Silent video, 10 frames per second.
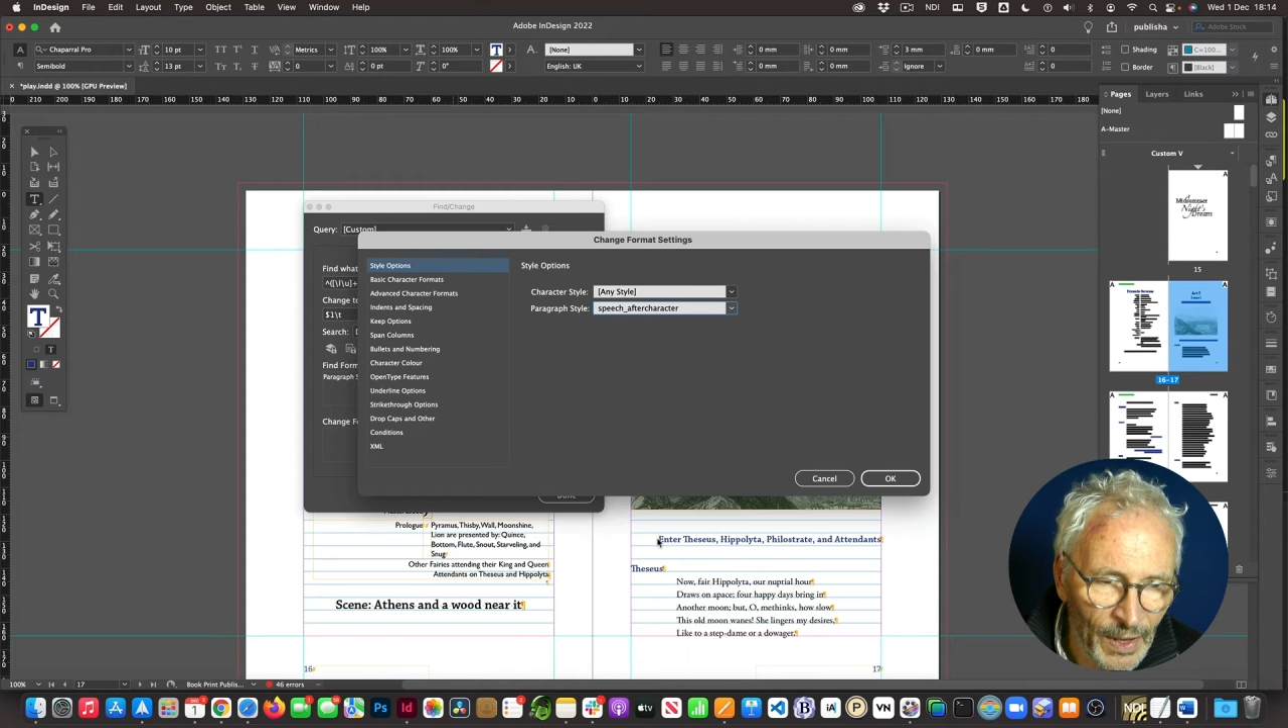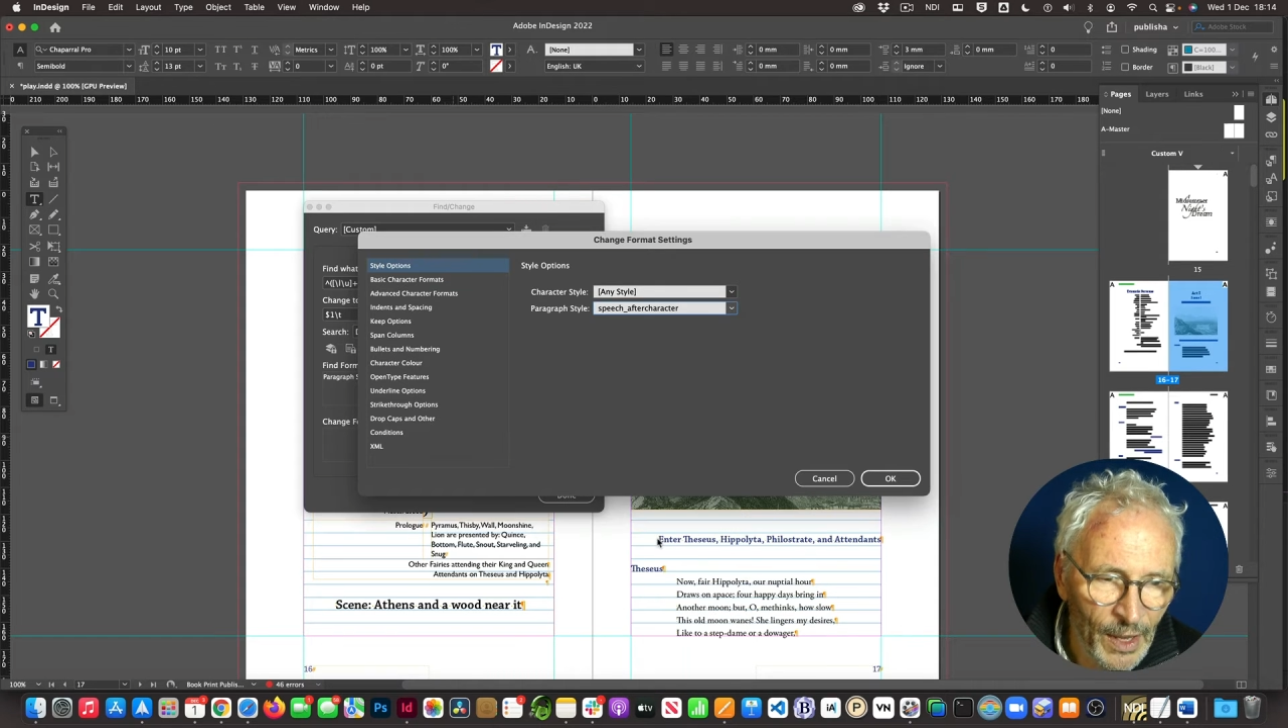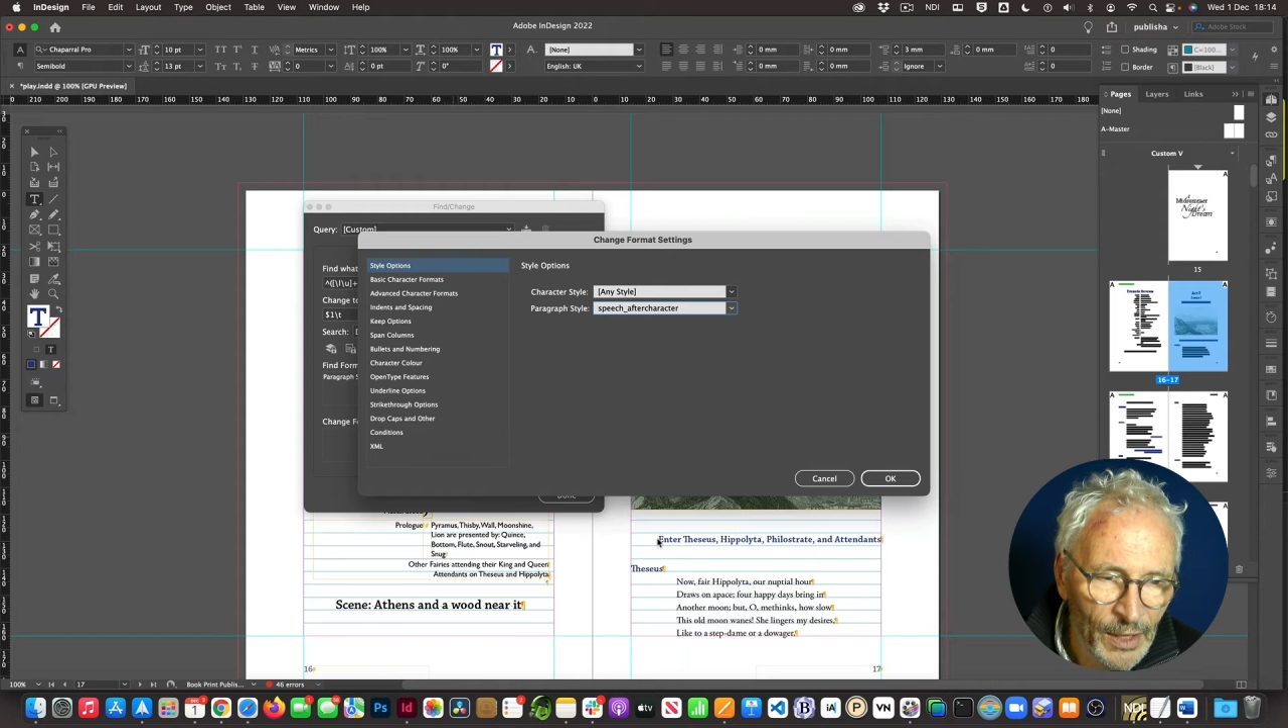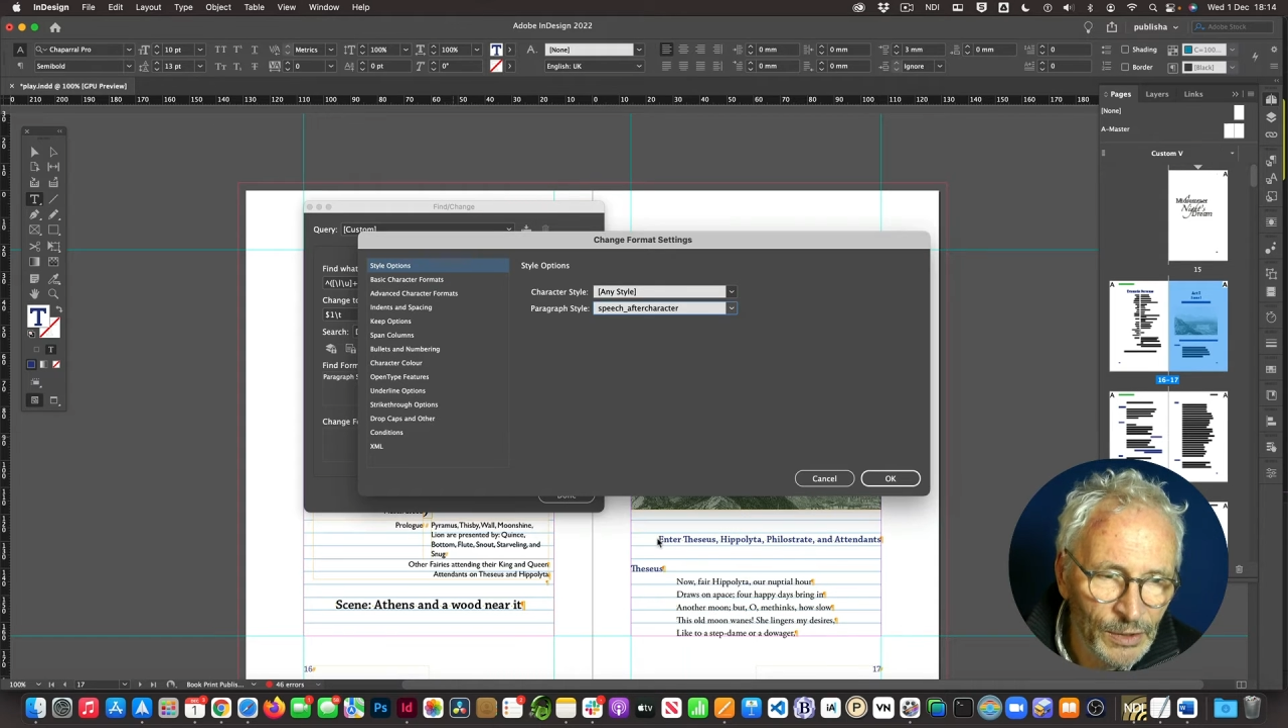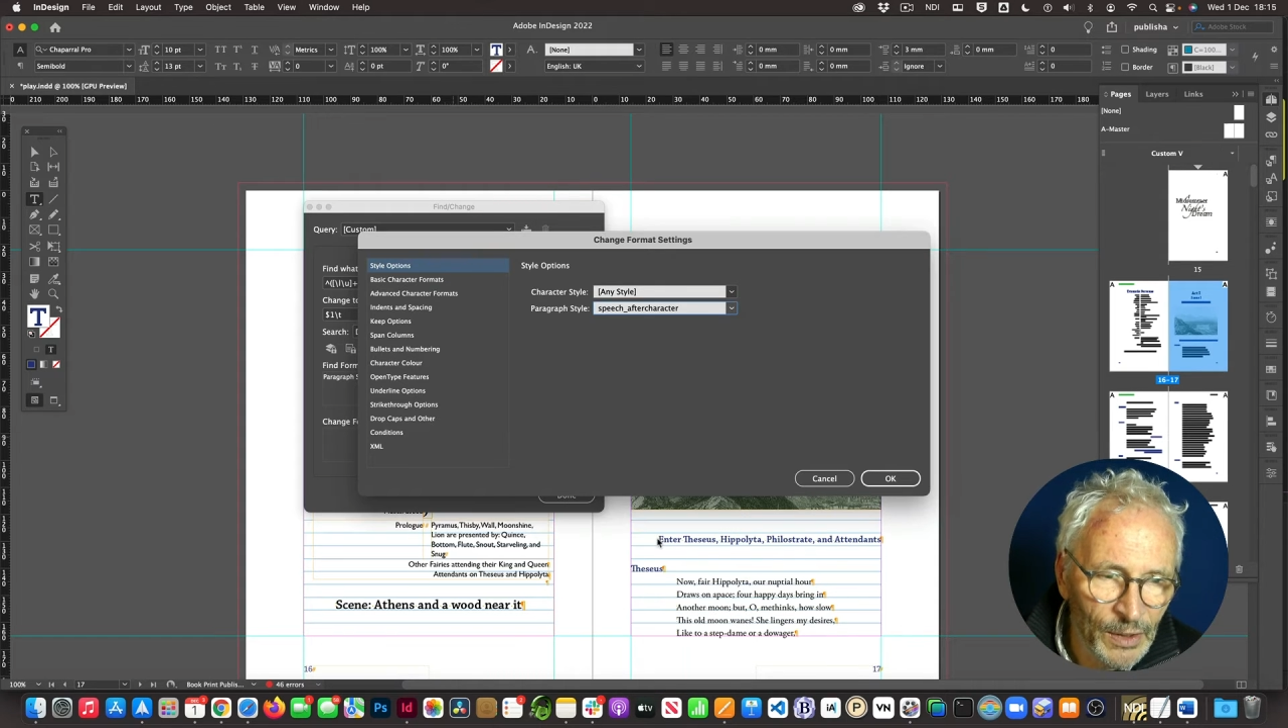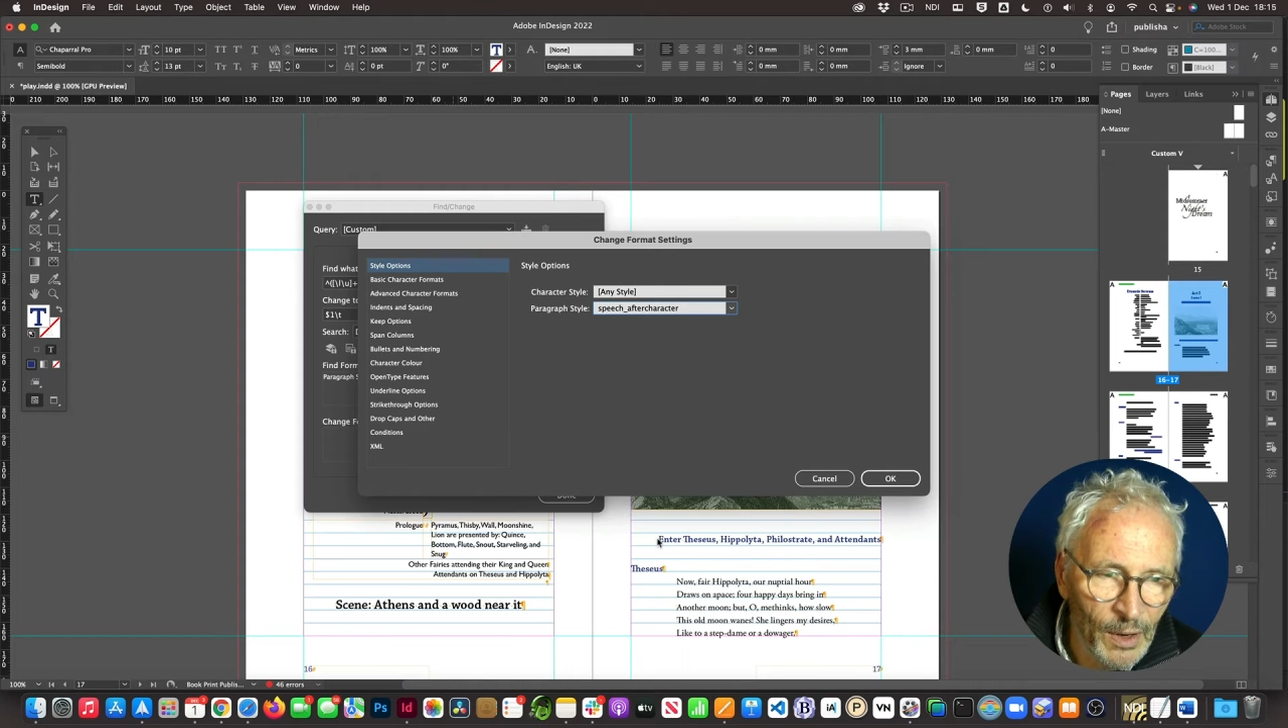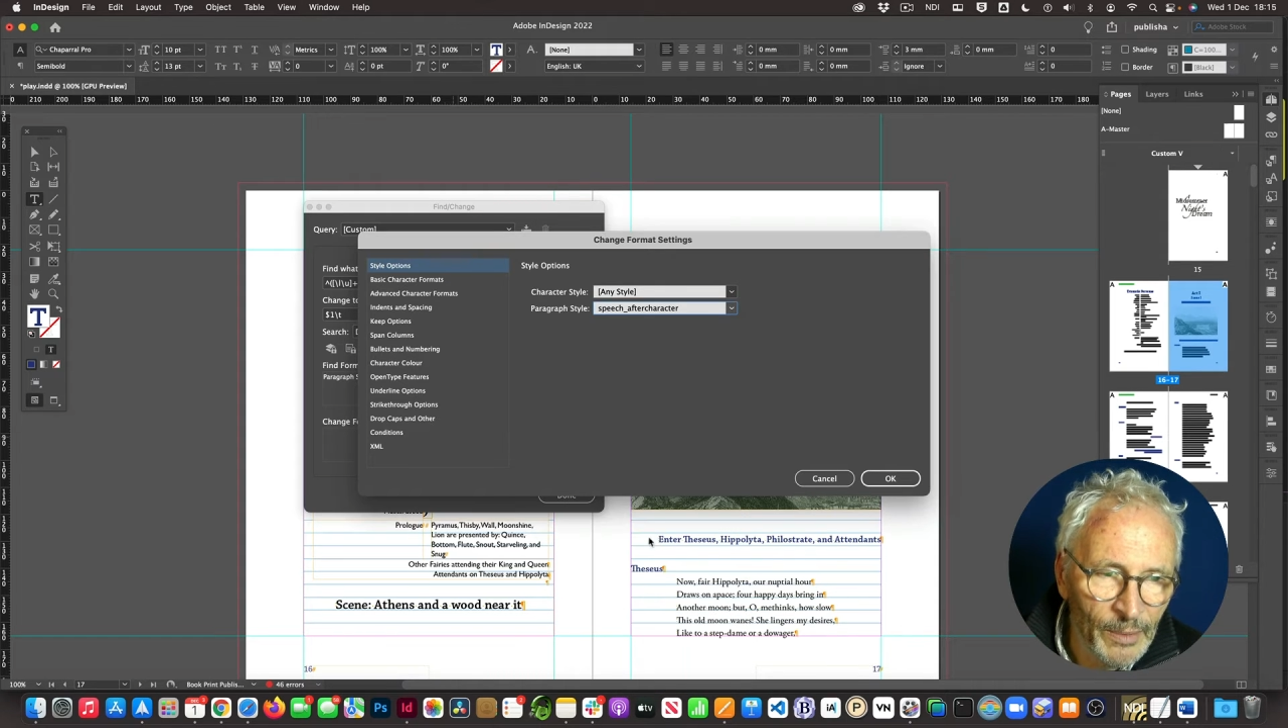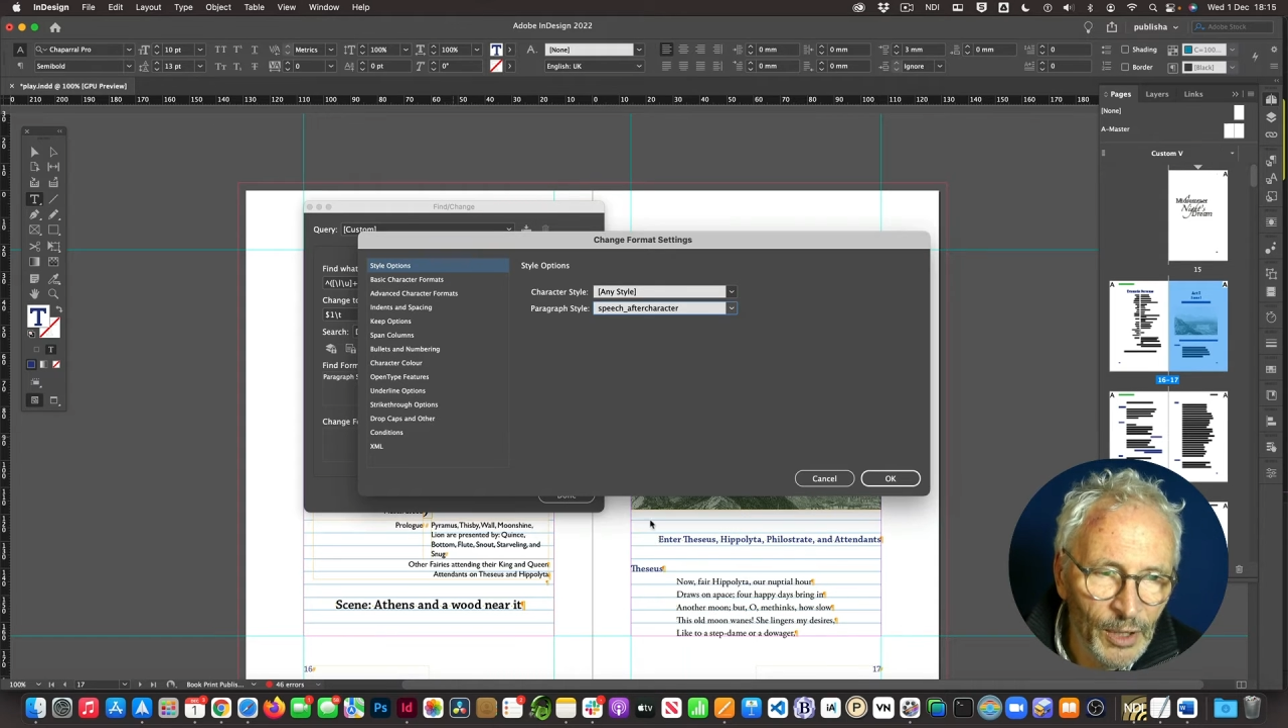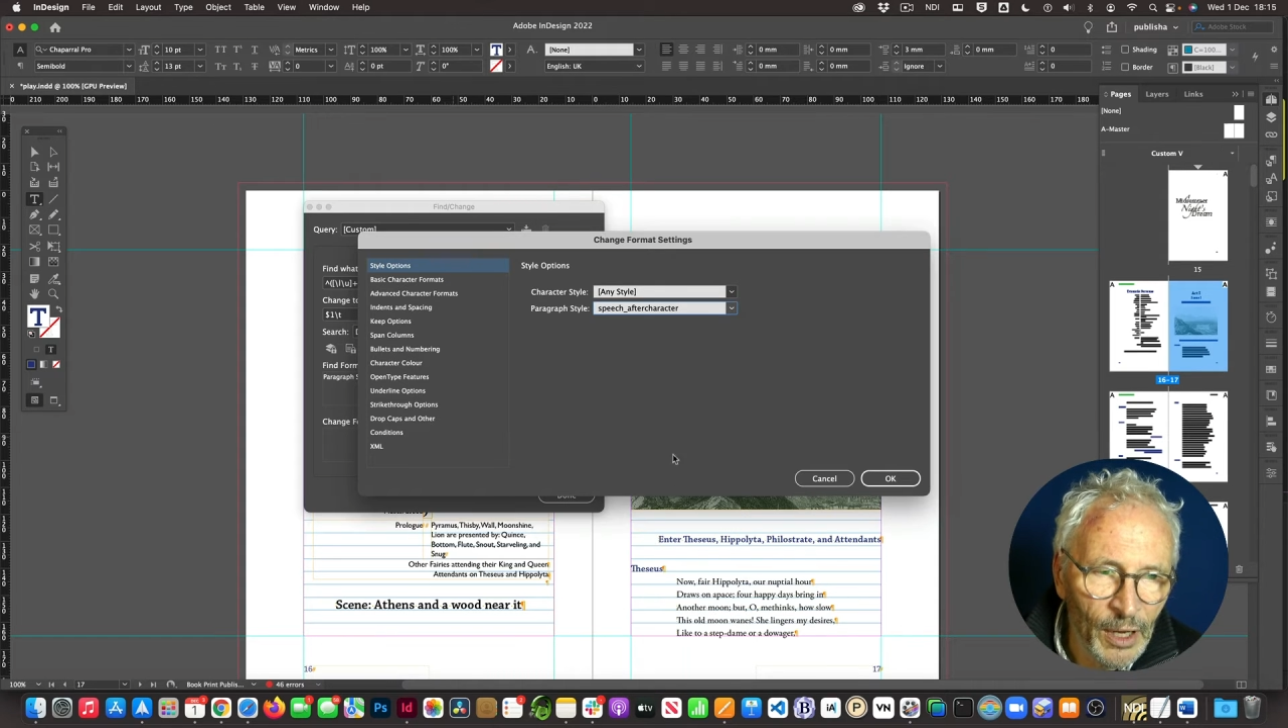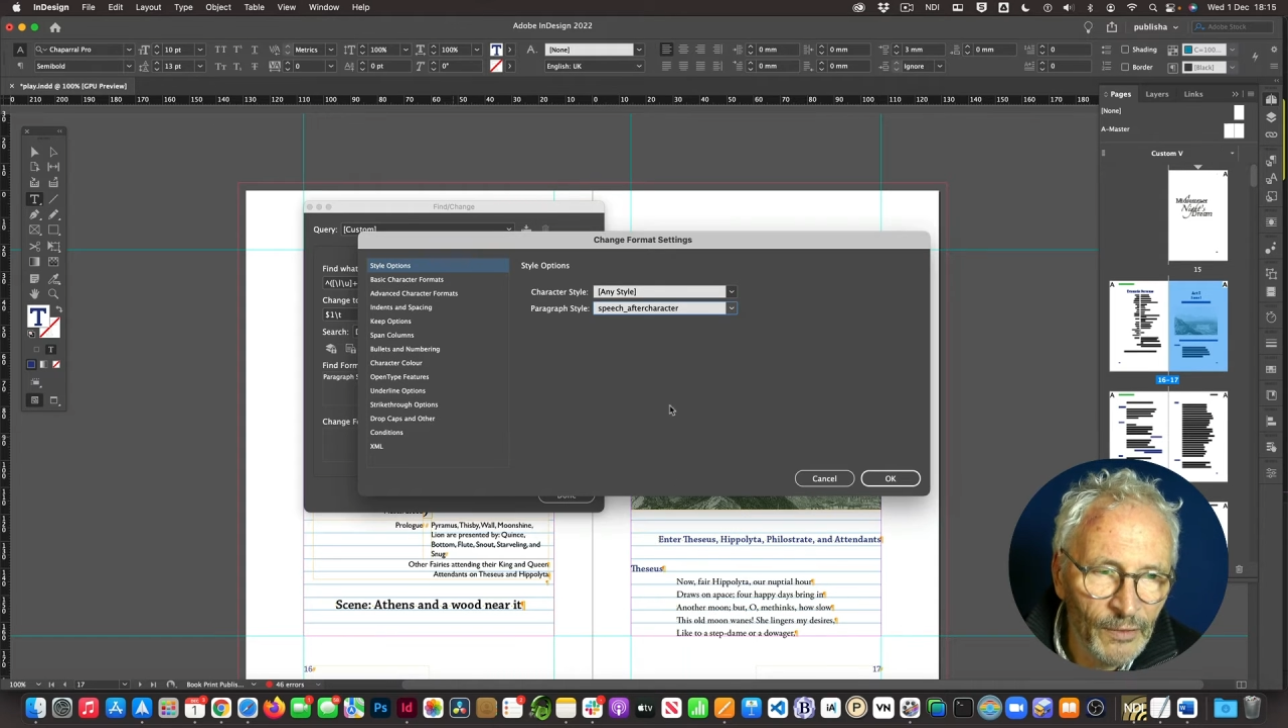So I'm going